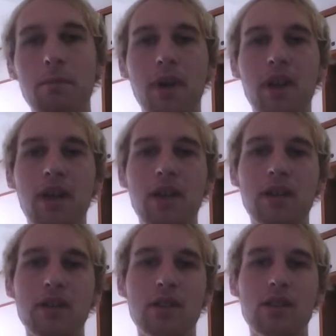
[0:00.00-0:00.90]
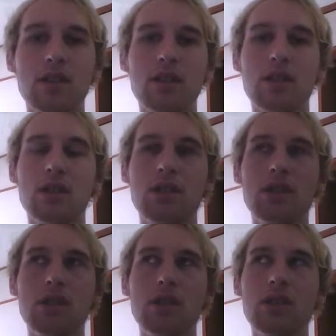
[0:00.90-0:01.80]
But
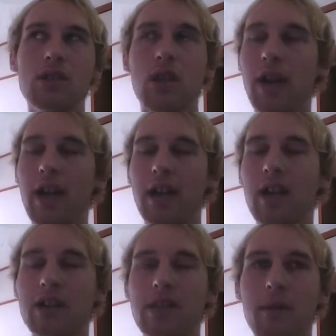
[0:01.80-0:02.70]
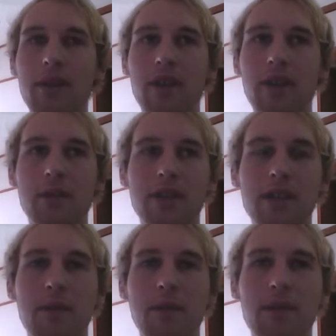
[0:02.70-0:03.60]
so I can't say whether it was the
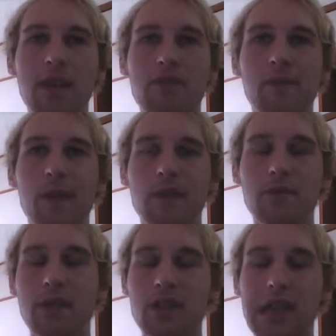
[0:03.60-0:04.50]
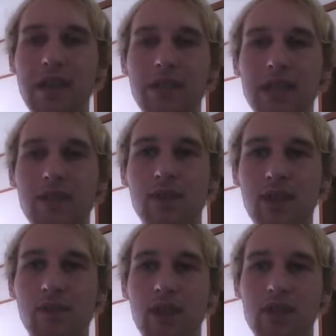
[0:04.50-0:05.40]
same in the theatrical version, but certainly on the
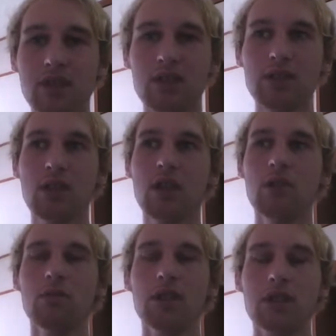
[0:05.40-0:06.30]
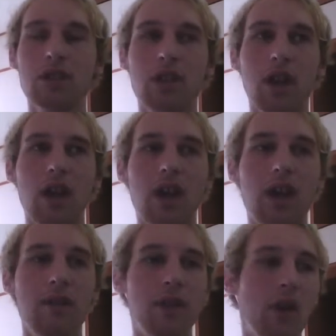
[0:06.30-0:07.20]
DVD versions, which
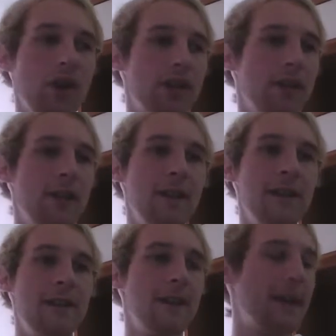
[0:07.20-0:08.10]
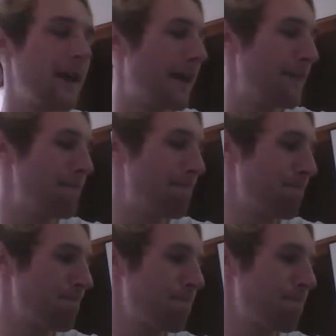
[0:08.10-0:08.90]
I've got, I